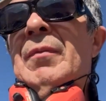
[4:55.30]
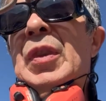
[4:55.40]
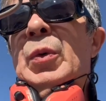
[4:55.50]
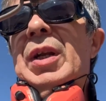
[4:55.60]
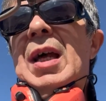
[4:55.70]

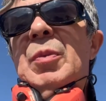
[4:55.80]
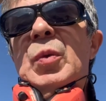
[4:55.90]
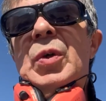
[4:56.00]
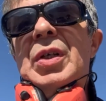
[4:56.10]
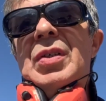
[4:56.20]
what happened
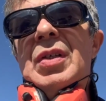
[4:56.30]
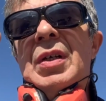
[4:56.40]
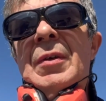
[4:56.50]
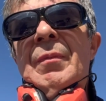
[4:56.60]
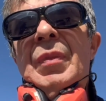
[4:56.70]
was
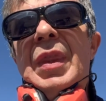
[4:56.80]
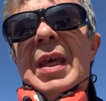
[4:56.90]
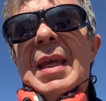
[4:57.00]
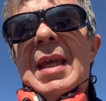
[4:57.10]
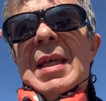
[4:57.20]

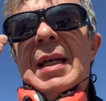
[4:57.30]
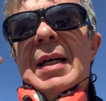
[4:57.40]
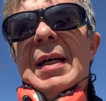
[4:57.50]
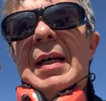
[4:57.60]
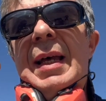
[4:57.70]
they
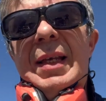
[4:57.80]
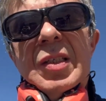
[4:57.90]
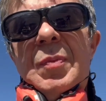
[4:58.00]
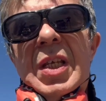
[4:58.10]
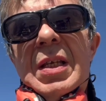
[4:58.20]

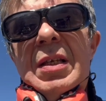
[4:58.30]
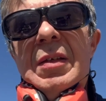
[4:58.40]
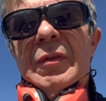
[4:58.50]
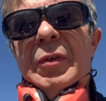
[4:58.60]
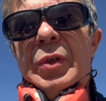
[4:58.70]
asked me
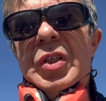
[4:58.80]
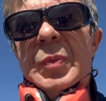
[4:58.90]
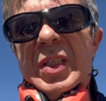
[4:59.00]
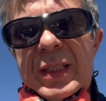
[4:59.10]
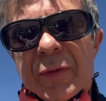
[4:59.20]
for a
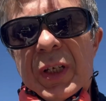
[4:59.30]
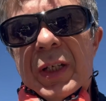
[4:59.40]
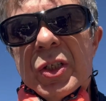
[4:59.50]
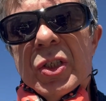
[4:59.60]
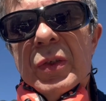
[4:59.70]
specific
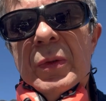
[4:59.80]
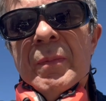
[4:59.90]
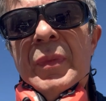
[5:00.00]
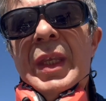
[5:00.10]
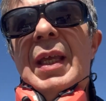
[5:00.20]
issue.
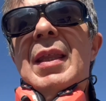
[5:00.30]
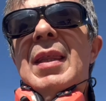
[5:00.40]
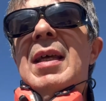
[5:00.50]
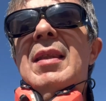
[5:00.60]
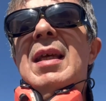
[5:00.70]
And
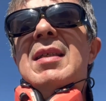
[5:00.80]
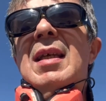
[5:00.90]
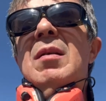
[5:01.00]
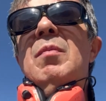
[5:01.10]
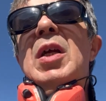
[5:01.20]
then they
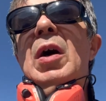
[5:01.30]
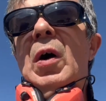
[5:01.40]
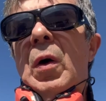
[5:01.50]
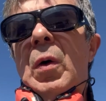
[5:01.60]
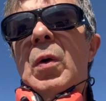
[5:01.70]
sent me
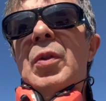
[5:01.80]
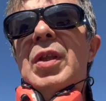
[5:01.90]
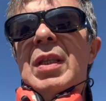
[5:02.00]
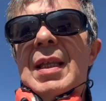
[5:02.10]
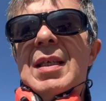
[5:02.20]
all the
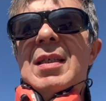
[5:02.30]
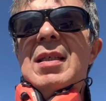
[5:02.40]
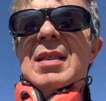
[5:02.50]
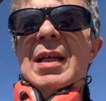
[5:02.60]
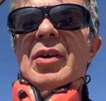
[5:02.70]

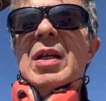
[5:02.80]
necessary